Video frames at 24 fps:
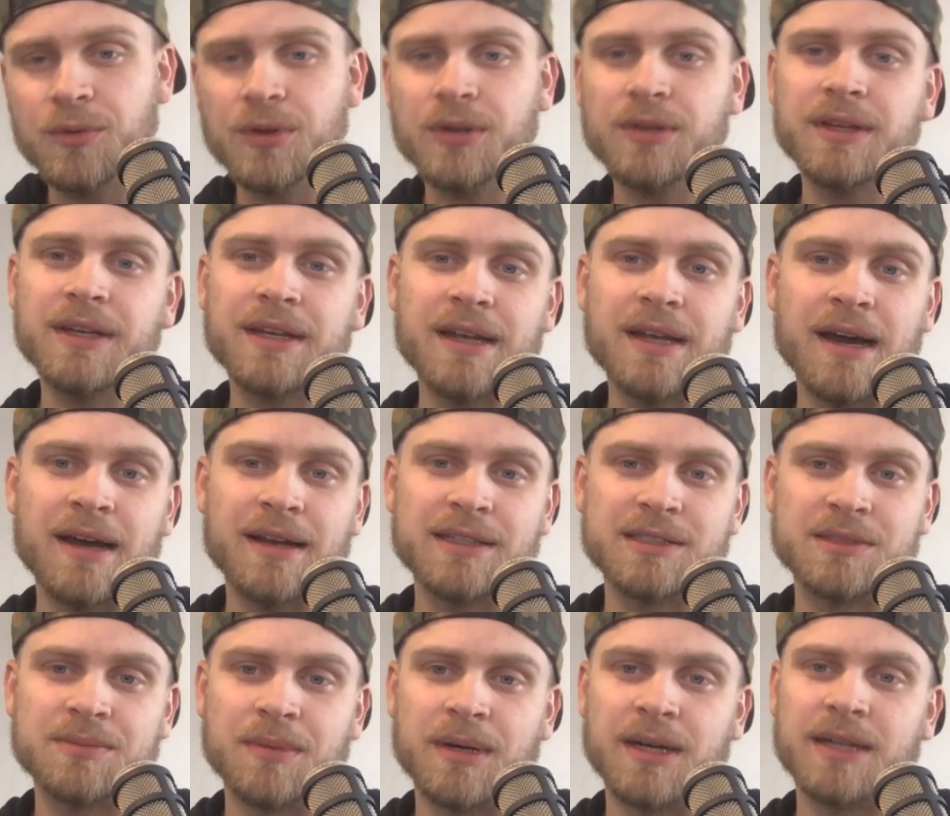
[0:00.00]
really not
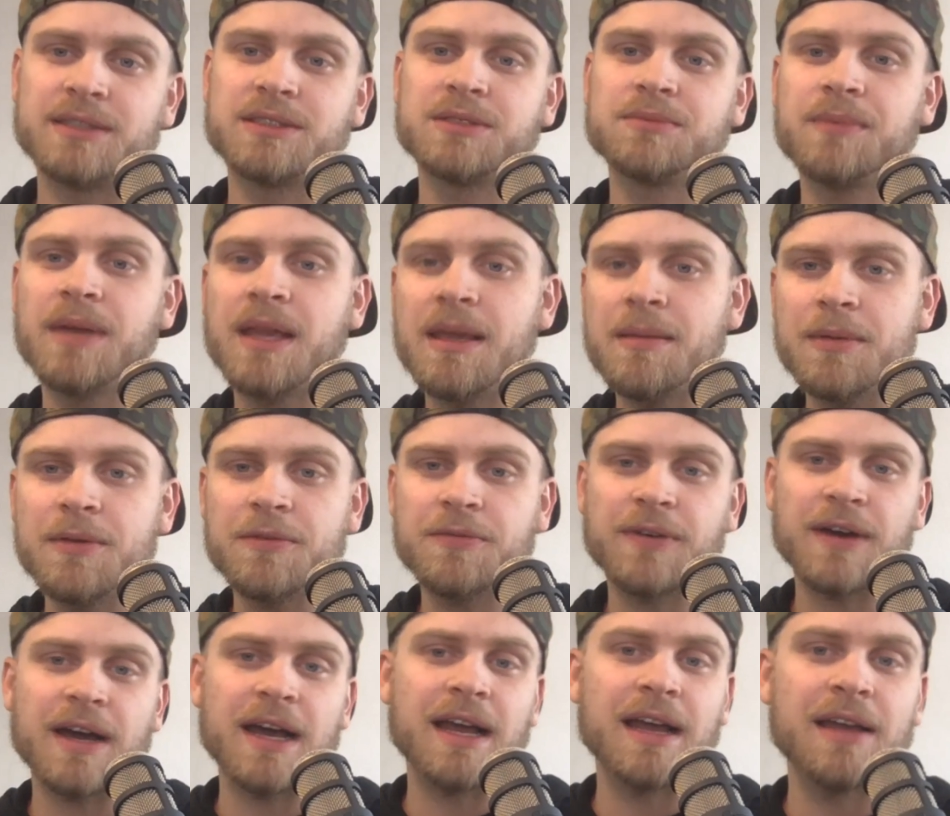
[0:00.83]
as much, maybe
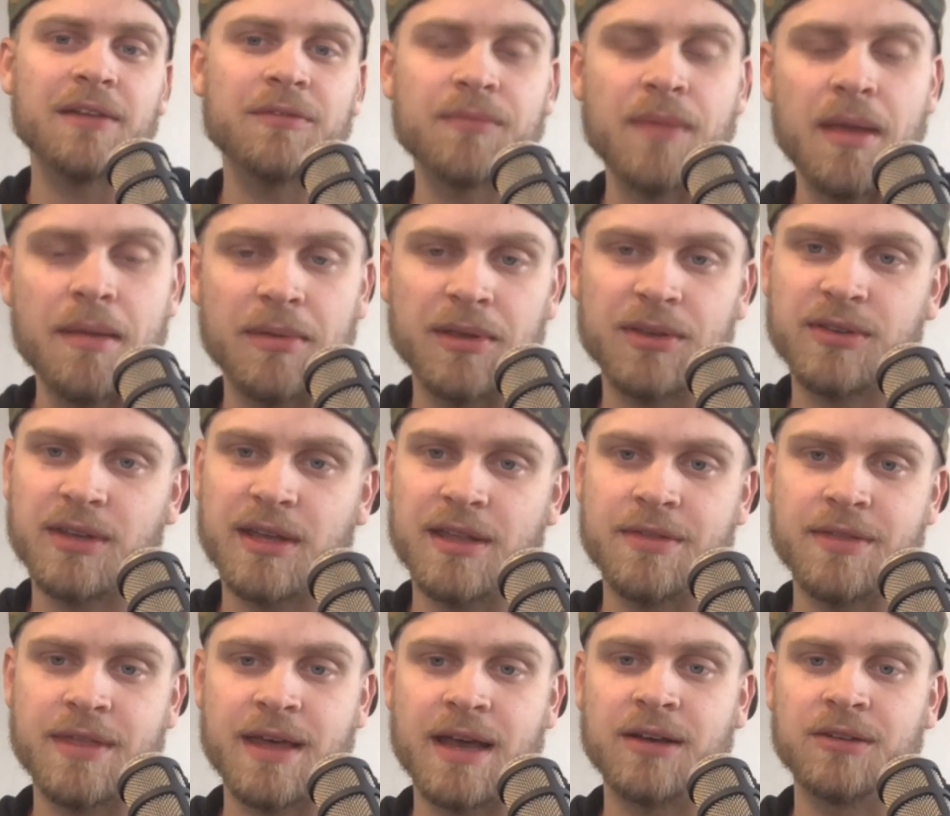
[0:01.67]
5, maybe
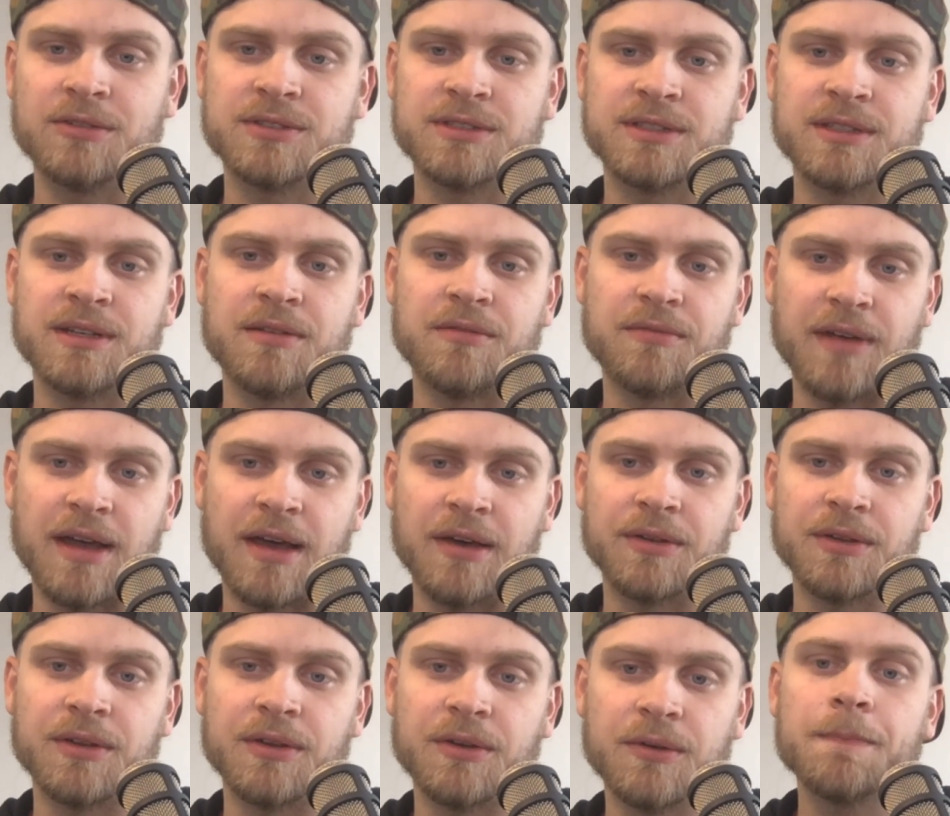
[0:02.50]
10,000 in
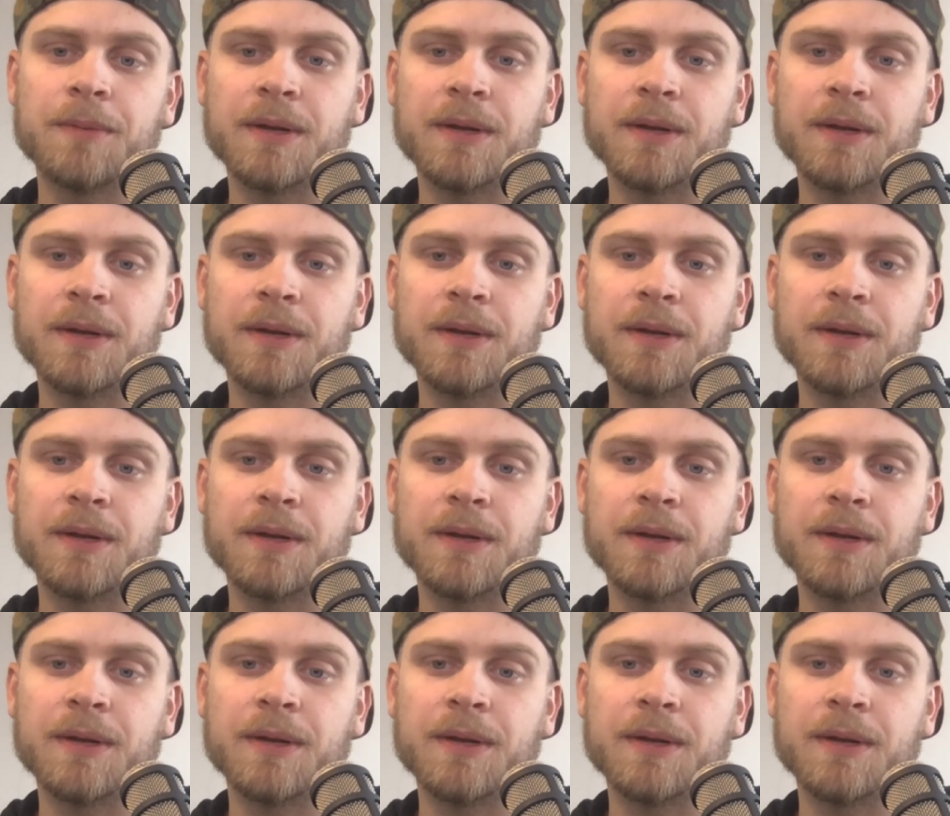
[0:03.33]
value.